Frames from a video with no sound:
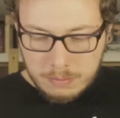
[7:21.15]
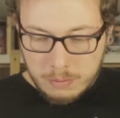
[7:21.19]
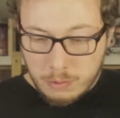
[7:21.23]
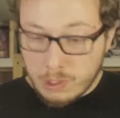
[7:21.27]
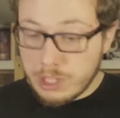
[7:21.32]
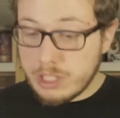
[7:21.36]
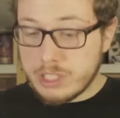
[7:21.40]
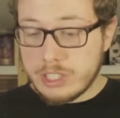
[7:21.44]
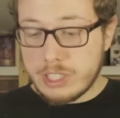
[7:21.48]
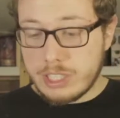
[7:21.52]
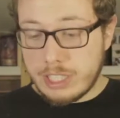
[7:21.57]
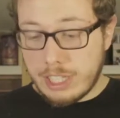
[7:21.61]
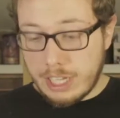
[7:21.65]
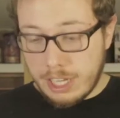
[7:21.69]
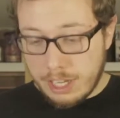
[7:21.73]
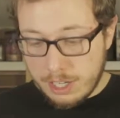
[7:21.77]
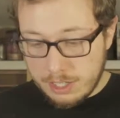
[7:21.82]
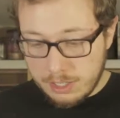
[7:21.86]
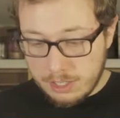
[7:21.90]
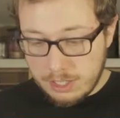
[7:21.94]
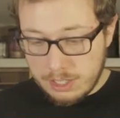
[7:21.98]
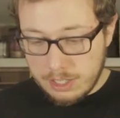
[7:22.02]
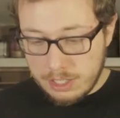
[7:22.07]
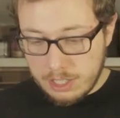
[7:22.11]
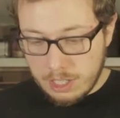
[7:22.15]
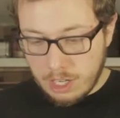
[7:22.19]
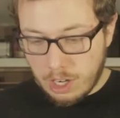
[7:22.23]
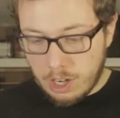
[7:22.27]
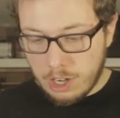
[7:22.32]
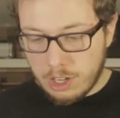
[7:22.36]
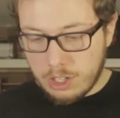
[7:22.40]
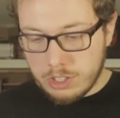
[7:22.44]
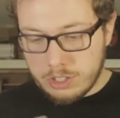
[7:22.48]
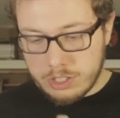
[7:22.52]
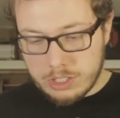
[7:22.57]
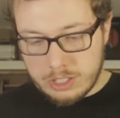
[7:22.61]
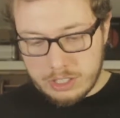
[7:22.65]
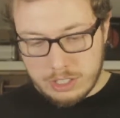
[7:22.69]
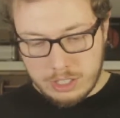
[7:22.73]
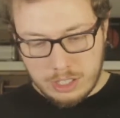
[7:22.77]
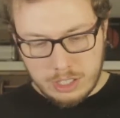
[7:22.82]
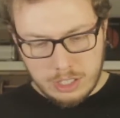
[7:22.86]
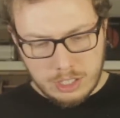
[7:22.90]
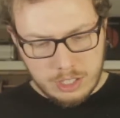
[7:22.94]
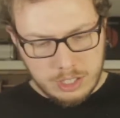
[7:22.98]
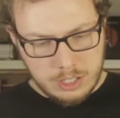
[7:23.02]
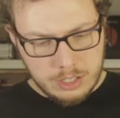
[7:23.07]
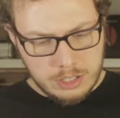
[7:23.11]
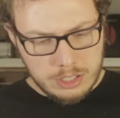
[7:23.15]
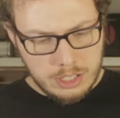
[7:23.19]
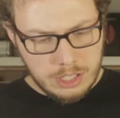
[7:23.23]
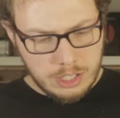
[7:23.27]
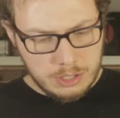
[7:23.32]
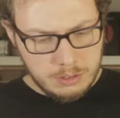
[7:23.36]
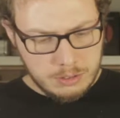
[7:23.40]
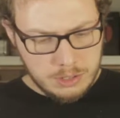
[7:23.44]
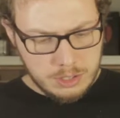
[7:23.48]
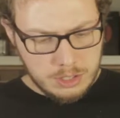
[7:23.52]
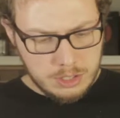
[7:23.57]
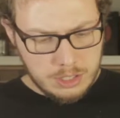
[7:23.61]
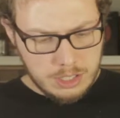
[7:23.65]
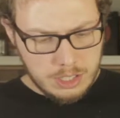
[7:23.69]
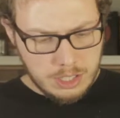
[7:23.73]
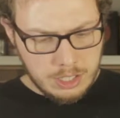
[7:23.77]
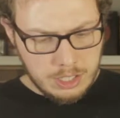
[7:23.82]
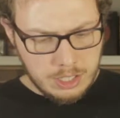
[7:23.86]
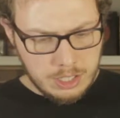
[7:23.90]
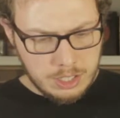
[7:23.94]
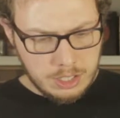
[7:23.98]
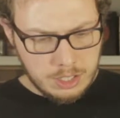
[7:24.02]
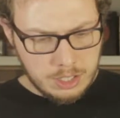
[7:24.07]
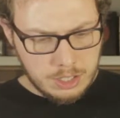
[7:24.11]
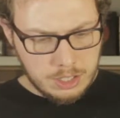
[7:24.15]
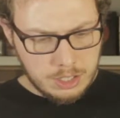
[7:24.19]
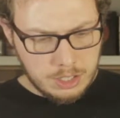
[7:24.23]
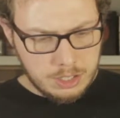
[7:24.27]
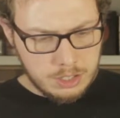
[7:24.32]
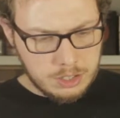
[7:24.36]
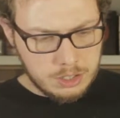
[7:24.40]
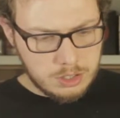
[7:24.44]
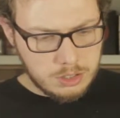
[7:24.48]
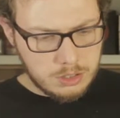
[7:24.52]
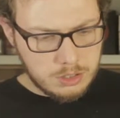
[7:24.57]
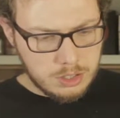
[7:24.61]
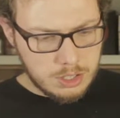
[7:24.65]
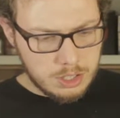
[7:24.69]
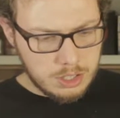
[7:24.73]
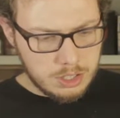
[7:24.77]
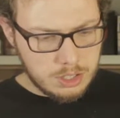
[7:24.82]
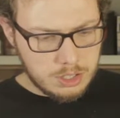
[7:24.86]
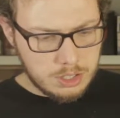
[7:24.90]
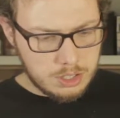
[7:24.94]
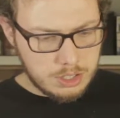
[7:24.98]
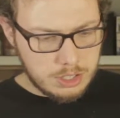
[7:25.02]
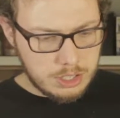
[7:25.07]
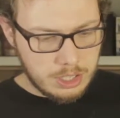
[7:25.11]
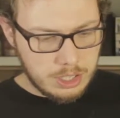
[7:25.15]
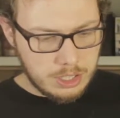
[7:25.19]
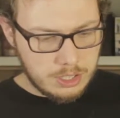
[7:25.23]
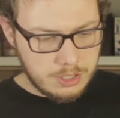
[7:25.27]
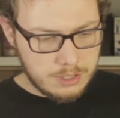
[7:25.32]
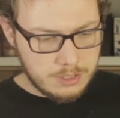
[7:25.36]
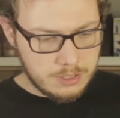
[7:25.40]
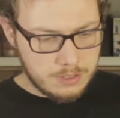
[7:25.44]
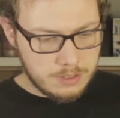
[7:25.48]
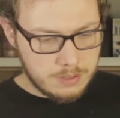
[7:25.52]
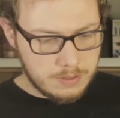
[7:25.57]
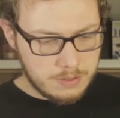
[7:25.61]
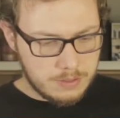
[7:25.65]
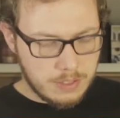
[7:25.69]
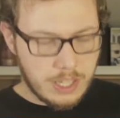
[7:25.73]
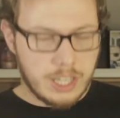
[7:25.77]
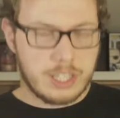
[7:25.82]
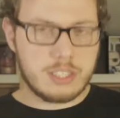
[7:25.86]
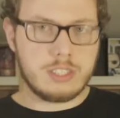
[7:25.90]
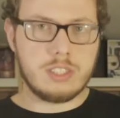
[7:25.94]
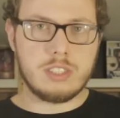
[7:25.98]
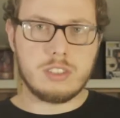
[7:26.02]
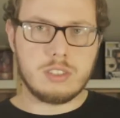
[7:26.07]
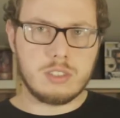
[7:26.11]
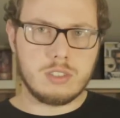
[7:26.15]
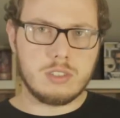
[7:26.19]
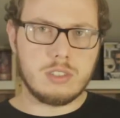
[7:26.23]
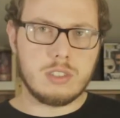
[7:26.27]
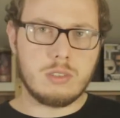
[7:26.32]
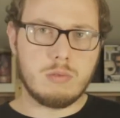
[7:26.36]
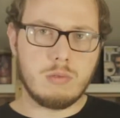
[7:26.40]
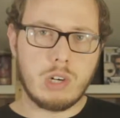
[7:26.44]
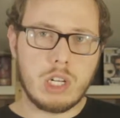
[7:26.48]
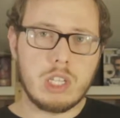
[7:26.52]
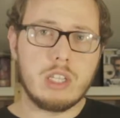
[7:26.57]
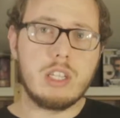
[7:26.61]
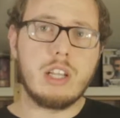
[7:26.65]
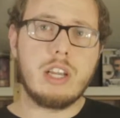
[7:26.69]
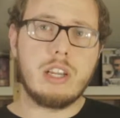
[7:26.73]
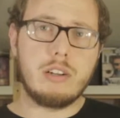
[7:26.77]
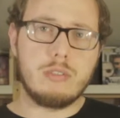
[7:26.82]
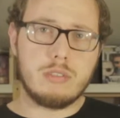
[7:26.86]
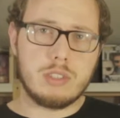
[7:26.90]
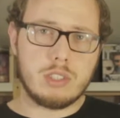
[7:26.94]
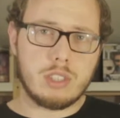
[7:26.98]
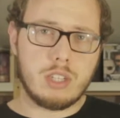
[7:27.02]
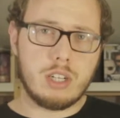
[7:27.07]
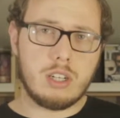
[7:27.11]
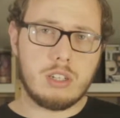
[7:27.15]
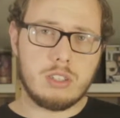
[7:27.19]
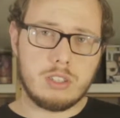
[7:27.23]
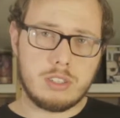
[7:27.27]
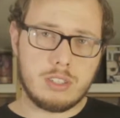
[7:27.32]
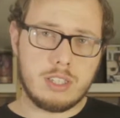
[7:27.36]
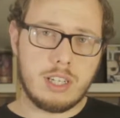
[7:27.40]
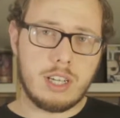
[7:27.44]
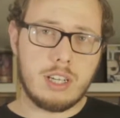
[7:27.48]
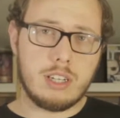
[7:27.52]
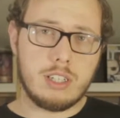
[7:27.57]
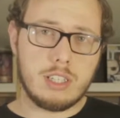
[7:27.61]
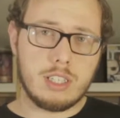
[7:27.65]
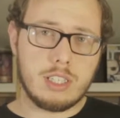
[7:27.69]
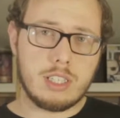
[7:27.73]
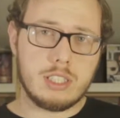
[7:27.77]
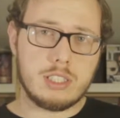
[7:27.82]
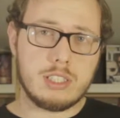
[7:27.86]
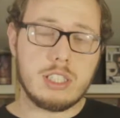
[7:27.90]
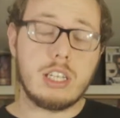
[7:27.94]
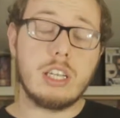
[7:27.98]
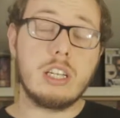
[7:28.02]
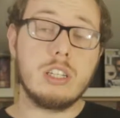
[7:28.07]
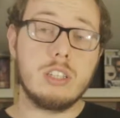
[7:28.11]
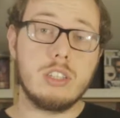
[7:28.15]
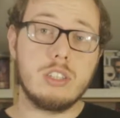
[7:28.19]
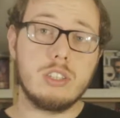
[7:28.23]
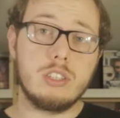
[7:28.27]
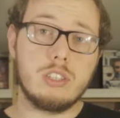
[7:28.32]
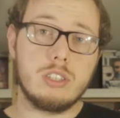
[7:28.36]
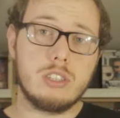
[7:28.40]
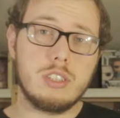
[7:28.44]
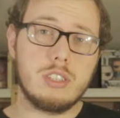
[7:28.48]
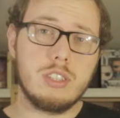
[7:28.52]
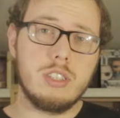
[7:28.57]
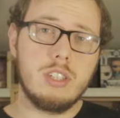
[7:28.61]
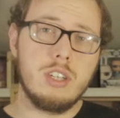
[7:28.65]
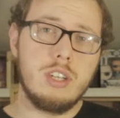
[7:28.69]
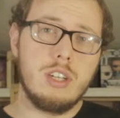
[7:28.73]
Once again, all in the language I do not understand. Actually, there's only one language I understand, and that's English.